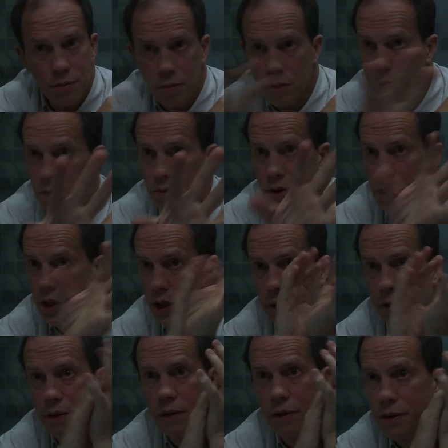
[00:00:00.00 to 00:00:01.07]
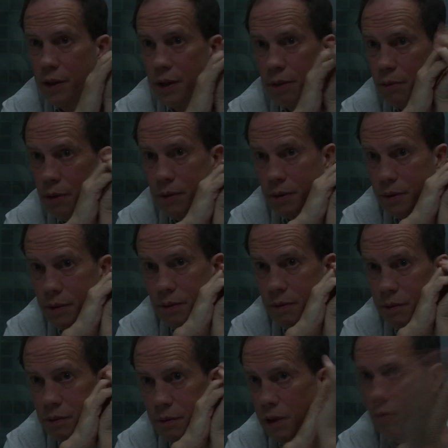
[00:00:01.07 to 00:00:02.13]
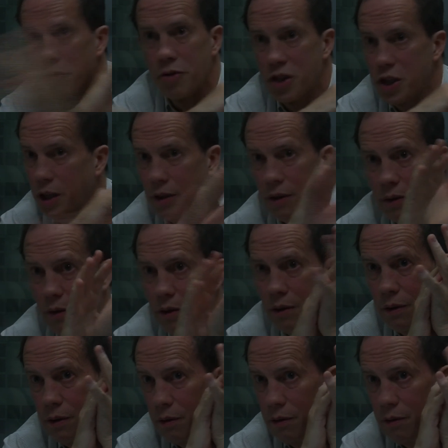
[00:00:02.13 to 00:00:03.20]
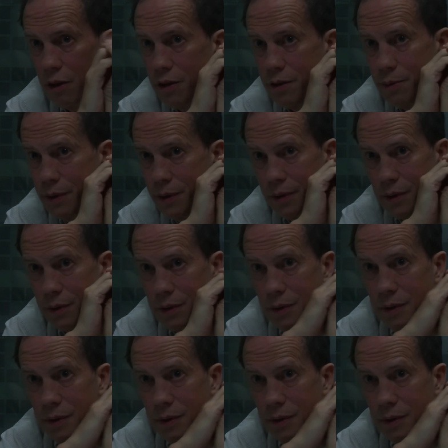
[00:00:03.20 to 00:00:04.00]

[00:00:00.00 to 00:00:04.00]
will reject the cyborgs, they'll reject the Cosmists.